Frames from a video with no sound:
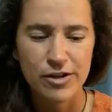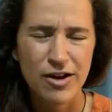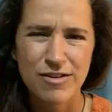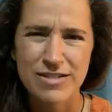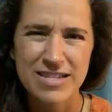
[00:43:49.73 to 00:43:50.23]
You
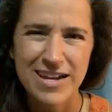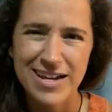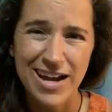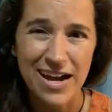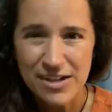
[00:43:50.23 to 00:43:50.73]
know, I was
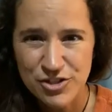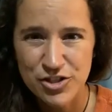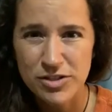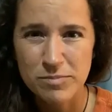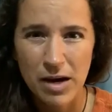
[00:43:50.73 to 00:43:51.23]
like, I
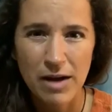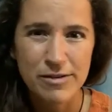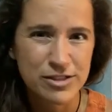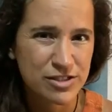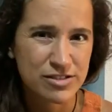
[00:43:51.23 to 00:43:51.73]
should probably